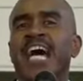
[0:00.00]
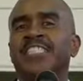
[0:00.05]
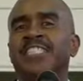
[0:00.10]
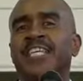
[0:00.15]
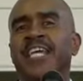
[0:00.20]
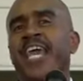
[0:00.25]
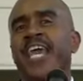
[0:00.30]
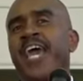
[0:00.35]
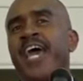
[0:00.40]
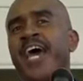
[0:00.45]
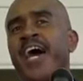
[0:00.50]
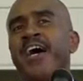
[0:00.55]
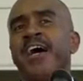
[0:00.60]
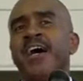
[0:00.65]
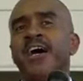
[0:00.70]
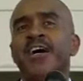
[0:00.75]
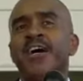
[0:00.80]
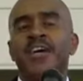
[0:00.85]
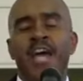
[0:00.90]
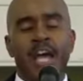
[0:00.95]
that's
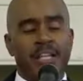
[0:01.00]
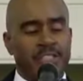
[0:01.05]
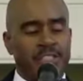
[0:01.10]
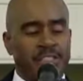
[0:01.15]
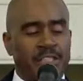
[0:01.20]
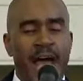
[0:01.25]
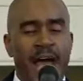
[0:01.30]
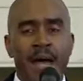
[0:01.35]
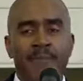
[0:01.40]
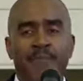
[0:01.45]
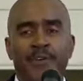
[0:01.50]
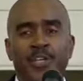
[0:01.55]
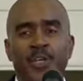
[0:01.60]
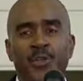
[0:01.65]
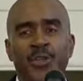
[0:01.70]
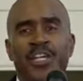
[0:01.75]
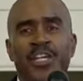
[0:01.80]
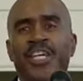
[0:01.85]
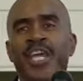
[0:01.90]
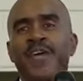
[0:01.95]
here, it's time for
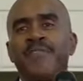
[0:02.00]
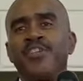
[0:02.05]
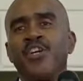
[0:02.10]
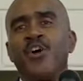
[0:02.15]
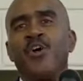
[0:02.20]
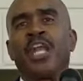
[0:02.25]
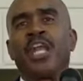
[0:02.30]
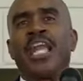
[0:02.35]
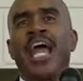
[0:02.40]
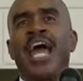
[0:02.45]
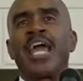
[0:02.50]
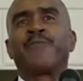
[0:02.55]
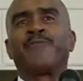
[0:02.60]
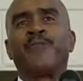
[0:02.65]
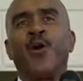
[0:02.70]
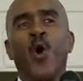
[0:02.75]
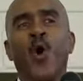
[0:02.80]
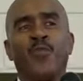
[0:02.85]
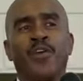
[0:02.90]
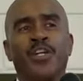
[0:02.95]
you to give your
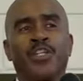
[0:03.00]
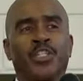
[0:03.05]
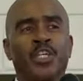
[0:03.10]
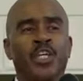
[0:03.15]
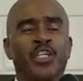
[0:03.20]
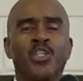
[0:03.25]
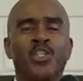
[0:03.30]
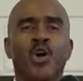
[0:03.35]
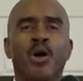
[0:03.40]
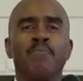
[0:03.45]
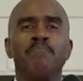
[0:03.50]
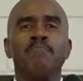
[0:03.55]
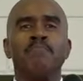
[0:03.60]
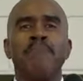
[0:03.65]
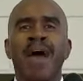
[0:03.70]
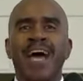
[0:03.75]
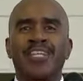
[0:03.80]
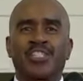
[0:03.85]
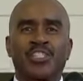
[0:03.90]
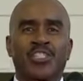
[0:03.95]
life over to your
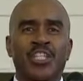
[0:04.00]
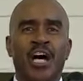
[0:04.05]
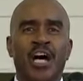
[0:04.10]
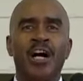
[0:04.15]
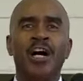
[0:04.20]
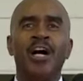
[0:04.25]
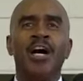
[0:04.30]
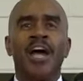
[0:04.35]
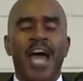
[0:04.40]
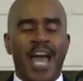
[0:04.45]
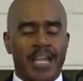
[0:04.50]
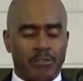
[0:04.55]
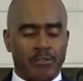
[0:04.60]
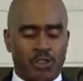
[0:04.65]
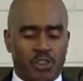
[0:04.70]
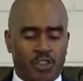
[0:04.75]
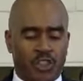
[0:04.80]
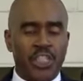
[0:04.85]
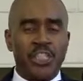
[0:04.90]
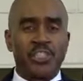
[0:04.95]
master,
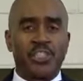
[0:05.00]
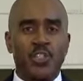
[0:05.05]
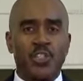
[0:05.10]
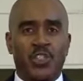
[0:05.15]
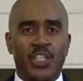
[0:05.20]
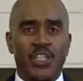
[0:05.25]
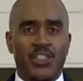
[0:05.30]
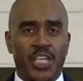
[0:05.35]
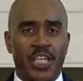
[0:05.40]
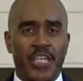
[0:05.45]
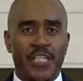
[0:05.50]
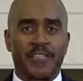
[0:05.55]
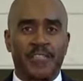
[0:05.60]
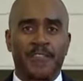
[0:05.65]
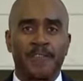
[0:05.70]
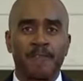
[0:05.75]
and Jesus is he.